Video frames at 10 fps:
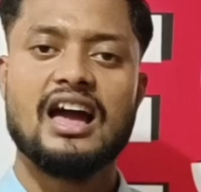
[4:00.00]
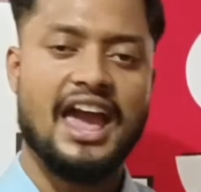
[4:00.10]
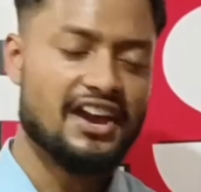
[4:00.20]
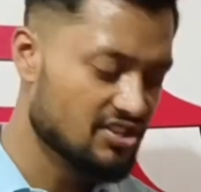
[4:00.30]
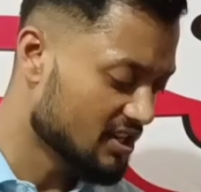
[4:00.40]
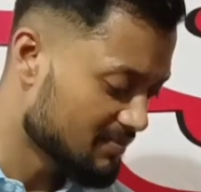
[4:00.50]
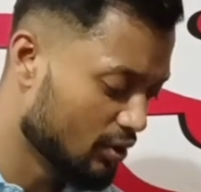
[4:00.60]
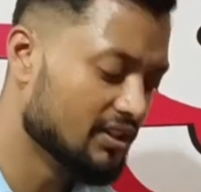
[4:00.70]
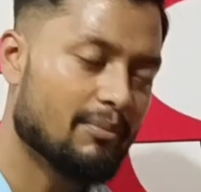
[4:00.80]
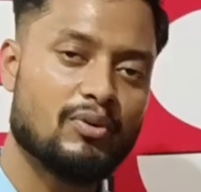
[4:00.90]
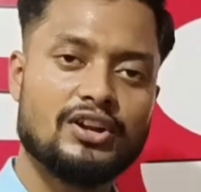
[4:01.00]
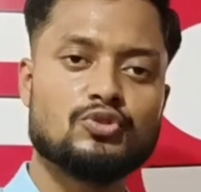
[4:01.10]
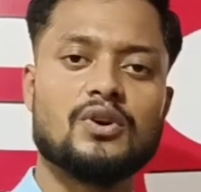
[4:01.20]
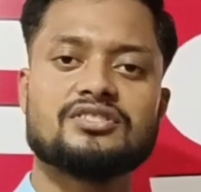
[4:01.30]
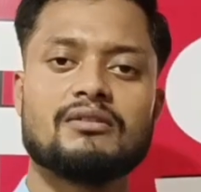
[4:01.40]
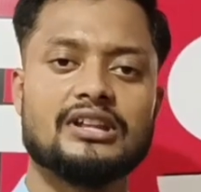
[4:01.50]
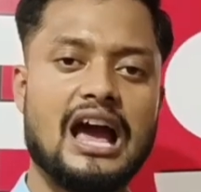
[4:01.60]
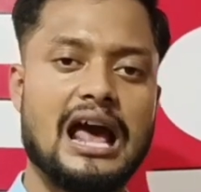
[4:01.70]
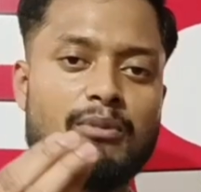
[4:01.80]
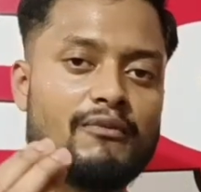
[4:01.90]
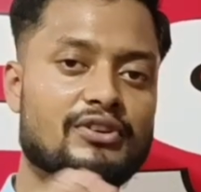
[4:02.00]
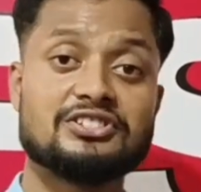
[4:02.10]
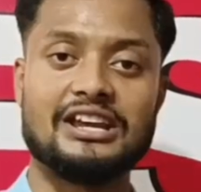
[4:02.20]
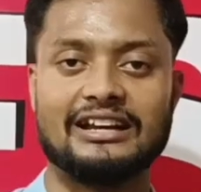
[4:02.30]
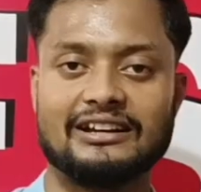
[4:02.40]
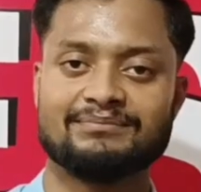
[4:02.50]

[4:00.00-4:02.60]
He's just pulling the bread towards him with the help of the stick.